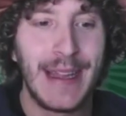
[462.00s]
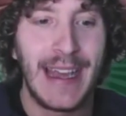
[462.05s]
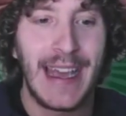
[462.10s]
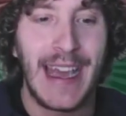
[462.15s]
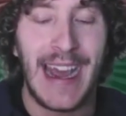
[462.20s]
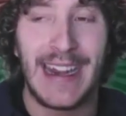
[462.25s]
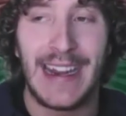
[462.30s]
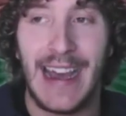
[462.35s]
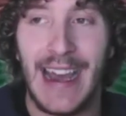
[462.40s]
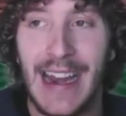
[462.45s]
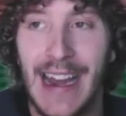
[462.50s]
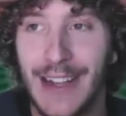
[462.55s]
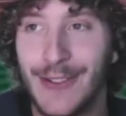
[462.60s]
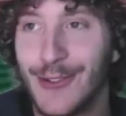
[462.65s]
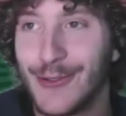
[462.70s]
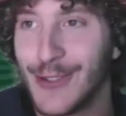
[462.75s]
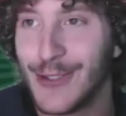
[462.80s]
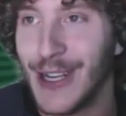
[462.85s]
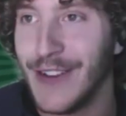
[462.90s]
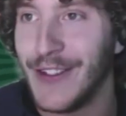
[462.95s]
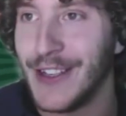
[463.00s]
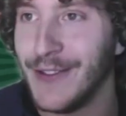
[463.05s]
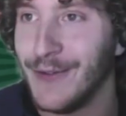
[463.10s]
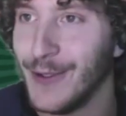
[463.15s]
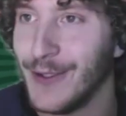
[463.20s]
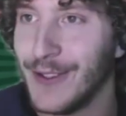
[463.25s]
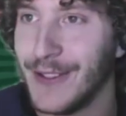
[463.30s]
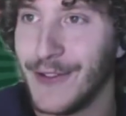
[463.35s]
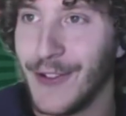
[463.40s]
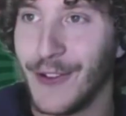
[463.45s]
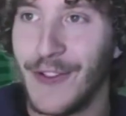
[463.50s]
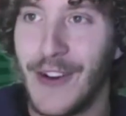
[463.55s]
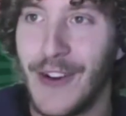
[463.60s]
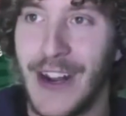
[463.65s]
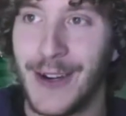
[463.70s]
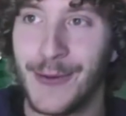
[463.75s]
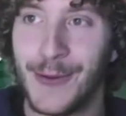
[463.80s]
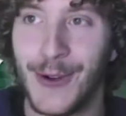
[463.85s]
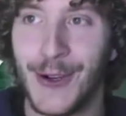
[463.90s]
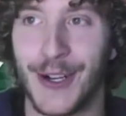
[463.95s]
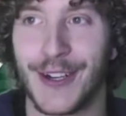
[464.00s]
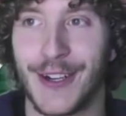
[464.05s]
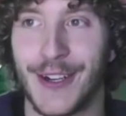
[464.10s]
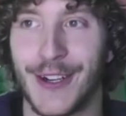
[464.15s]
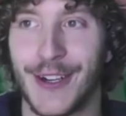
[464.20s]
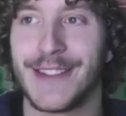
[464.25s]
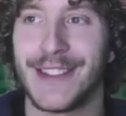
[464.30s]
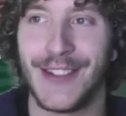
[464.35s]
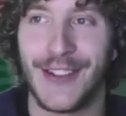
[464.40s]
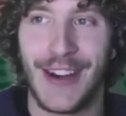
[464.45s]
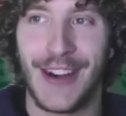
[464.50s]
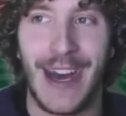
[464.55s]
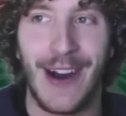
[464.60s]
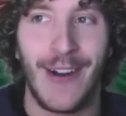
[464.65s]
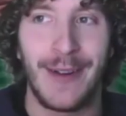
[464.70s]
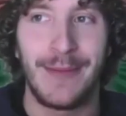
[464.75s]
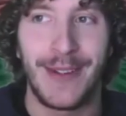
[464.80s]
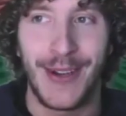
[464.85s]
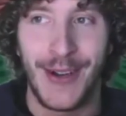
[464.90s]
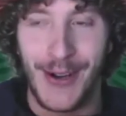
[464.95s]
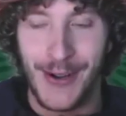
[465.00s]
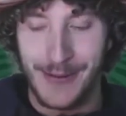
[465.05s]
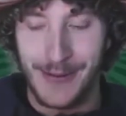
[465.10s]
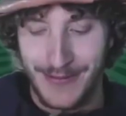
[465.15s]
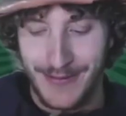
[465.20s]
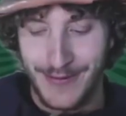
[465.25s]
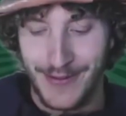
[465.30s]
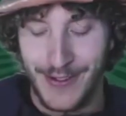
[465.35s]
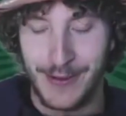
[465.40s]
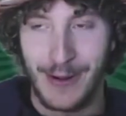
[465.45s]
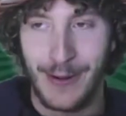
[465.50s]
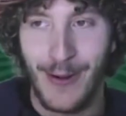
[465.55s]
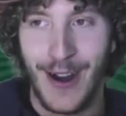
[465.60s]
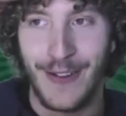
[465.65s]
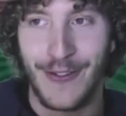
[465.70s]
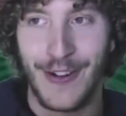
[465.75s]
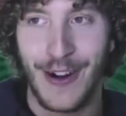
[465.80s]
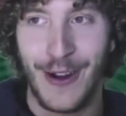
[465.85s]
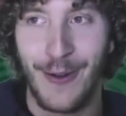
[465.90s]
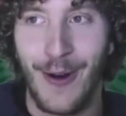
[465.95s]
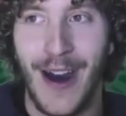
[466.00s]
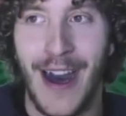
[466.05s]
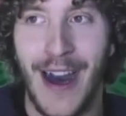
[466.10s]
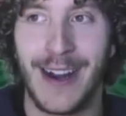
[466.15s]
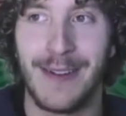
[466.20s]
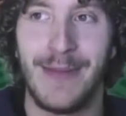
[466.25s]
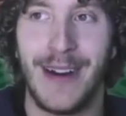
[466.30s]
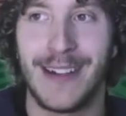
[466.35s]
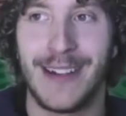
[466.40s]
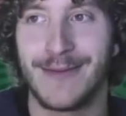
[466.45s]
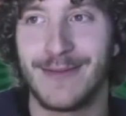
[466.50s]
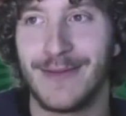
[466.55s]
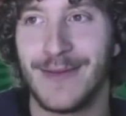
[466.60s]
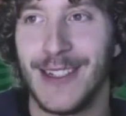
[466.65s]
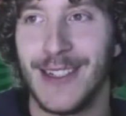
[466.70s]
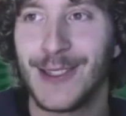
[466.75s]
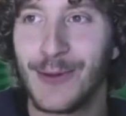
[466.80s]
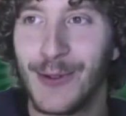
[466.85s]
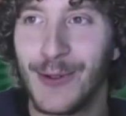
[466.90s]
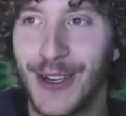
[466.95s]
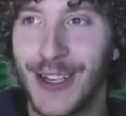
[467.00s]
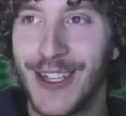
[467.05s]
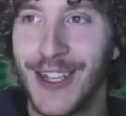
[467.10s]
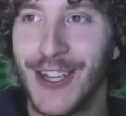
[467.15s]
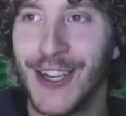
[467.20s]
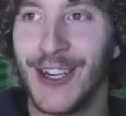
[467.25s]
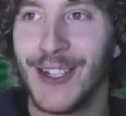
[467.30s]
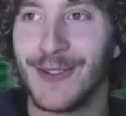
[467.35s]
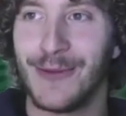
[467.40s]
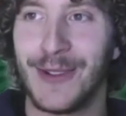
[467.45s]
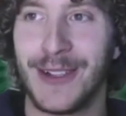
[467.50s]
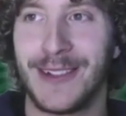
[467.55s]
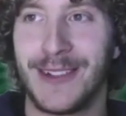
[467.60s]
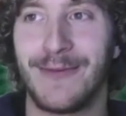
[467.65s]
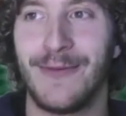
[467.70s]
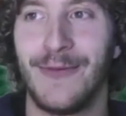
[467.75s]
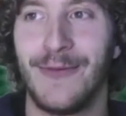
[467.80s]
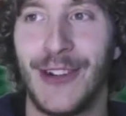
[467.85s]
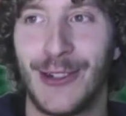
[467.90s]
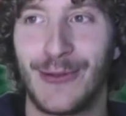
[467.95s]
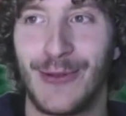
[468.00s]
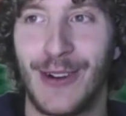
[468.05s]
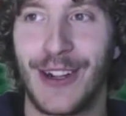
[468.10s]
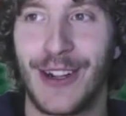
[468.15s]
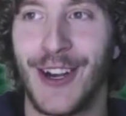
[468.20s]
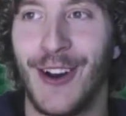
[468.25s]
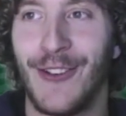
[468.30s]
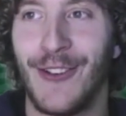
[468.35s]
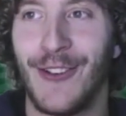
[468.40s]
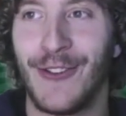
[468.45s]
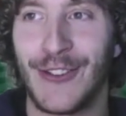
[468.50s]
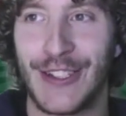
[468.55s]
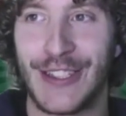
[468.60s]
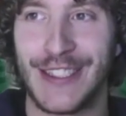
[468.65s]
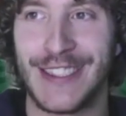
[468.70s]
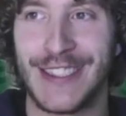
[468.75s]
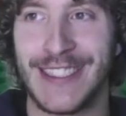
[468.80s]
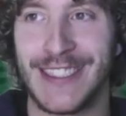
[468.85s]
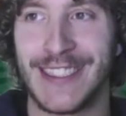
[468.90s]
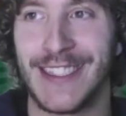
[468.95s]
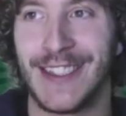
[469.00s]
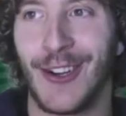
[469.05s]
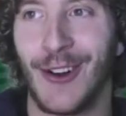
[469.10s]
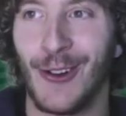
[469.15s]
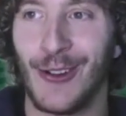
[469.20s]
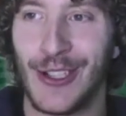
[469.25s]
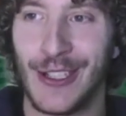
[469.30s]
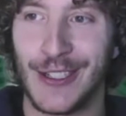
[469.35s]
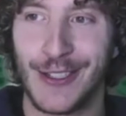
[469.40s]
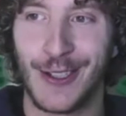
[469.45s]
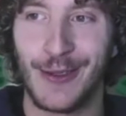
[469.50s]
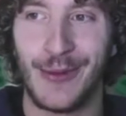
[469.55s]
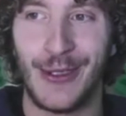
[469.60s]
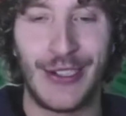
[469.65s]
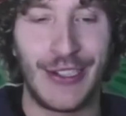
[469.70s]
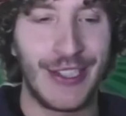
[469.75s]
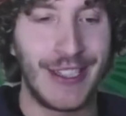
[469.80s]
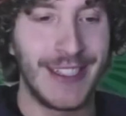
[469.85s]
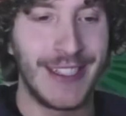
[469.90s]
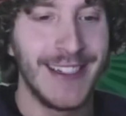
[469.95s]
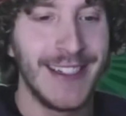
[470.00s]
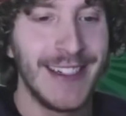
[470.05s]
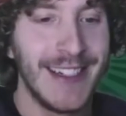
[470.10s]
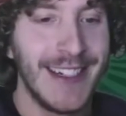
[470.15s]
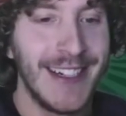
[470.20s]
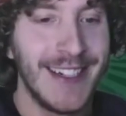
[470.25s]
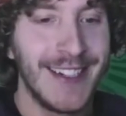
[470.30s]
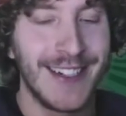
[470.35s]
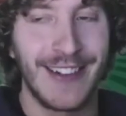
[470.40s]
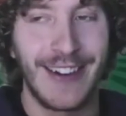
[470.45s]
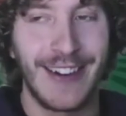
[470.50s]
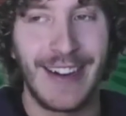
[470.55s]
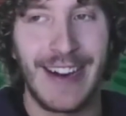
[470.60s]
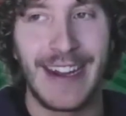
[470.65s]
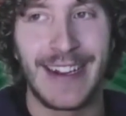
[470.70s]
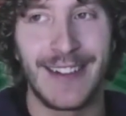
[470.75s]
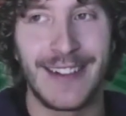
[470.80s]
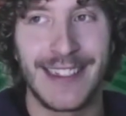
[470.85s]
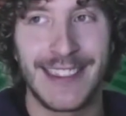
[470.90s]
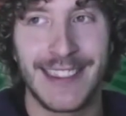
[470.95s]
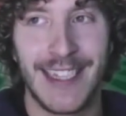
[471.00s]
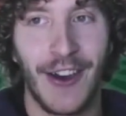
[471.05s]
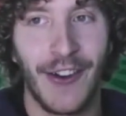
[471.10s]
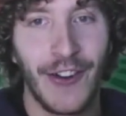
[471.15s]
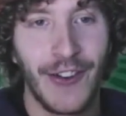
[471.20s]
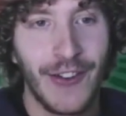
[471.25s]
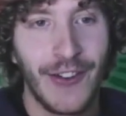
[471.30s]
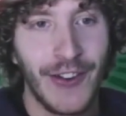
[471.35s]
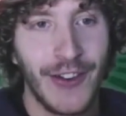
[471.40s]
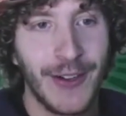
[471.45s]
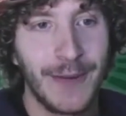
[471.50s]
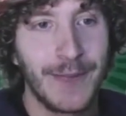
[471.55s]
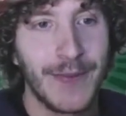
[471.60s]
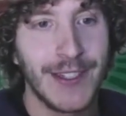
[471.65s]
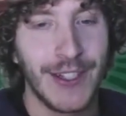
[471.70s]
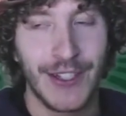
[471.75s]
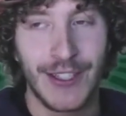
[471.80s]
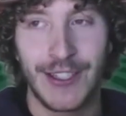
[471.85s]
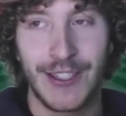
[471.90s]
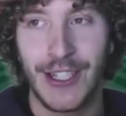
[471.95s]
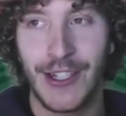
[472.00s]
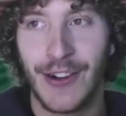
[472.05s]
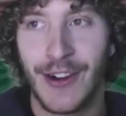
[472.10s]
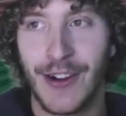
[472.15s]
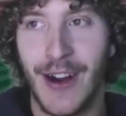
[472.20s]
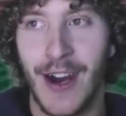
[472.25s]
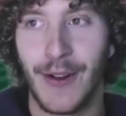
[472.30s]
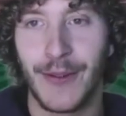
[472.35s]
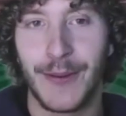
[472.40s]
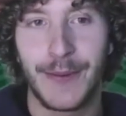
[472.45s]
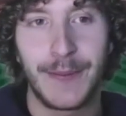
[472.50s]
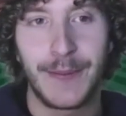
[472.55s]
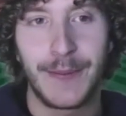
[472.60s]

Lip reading: And I like to travel for fun and work, so now I'm at home for a while, but it's working good with virtual conferences and all of this community-related stuff. So see you around.